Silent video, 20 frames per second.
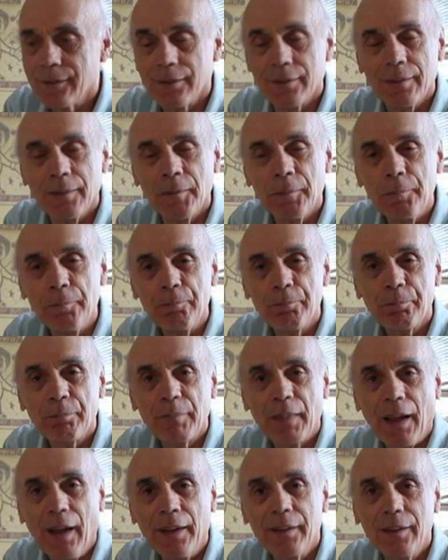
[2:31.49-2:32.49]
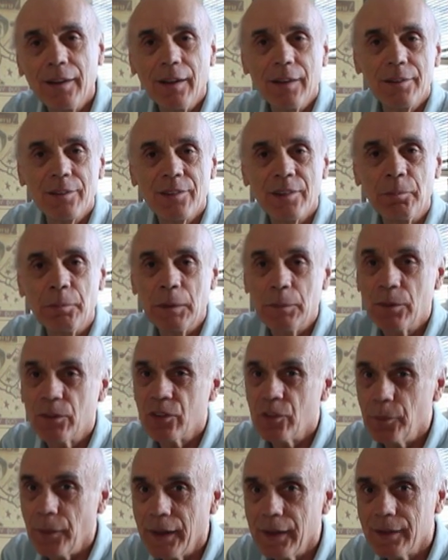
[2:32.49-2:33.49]
some people
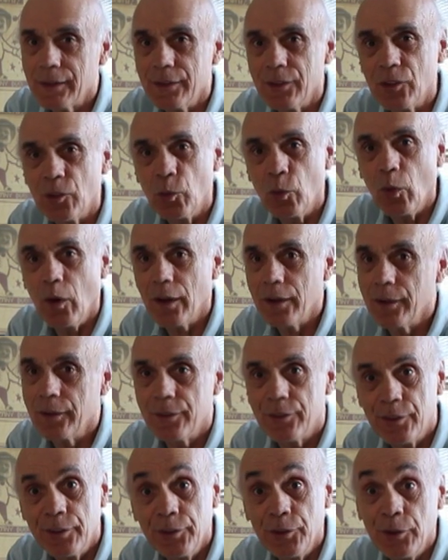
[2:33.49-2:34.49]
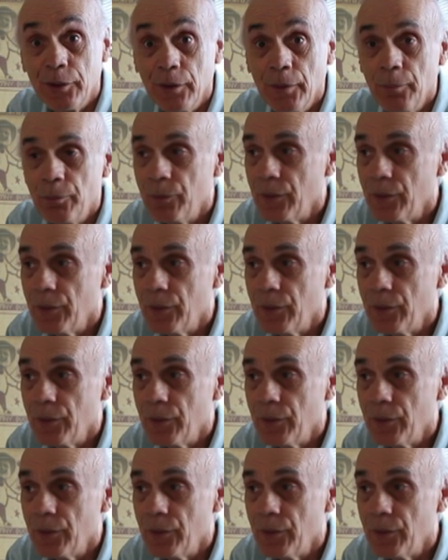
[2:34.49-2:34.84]
from England who wanted to do